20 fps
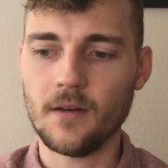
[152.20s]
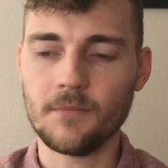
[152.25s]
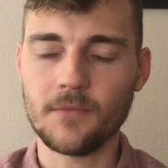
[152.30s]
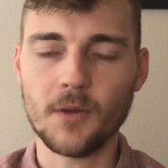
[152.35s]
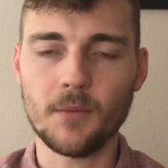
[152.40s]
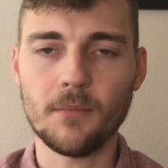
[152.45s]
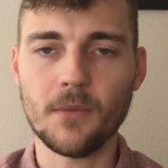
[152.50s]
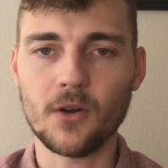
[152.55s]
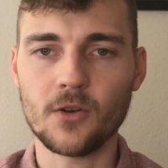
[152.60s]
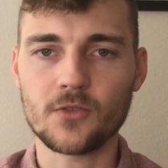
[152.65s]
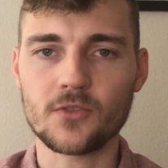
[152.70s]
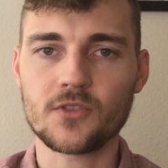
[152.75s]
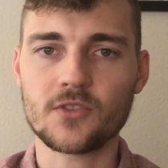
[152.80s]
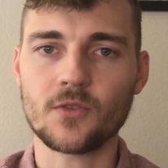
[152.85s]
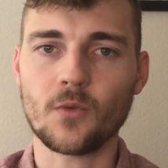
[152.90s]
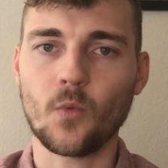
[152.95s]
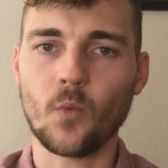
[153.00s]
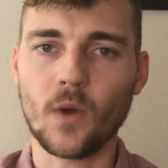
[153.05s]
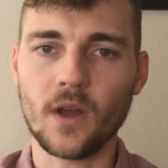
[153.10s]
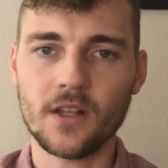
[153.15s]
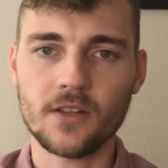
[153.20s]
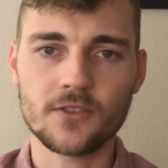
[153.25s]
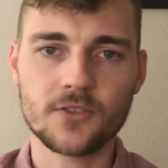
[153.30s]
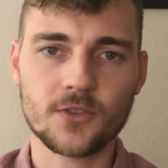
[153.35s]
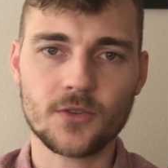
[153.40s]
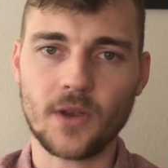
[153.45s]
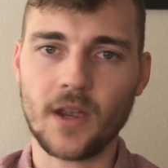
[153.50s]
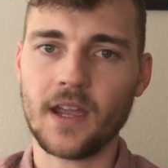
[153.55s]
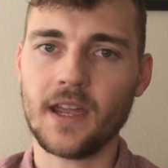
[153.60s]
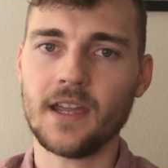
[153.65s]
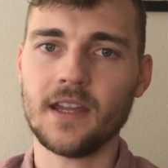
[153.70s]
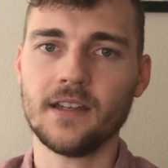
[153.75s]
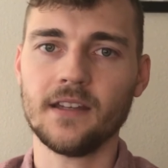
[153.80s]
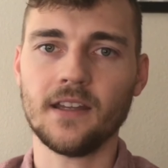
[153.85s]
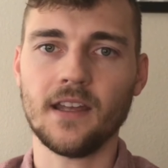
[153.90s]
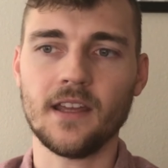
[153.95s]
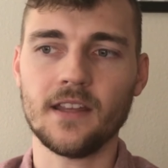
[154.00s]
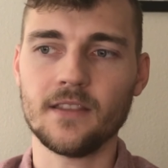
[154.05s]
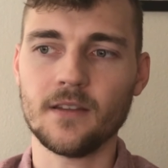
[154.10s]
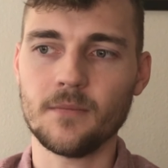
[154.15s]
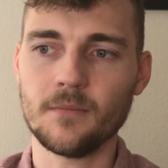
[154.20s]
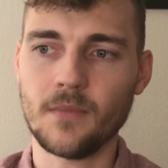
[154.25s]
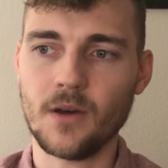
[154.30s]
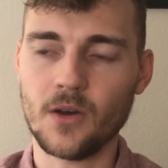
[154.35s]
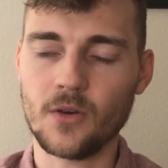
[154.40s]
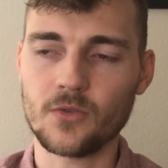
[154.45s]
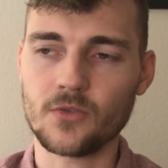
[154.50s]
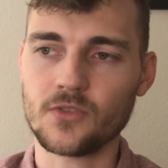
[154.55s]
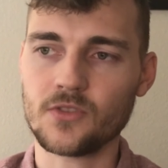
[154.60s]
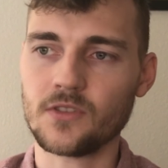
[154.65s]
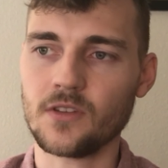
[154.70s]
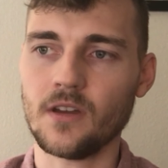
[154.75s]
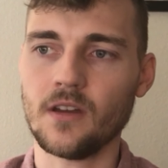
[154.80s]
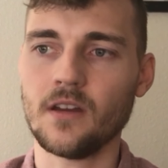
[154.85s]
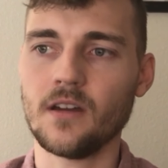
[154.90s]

The most well-trained and the most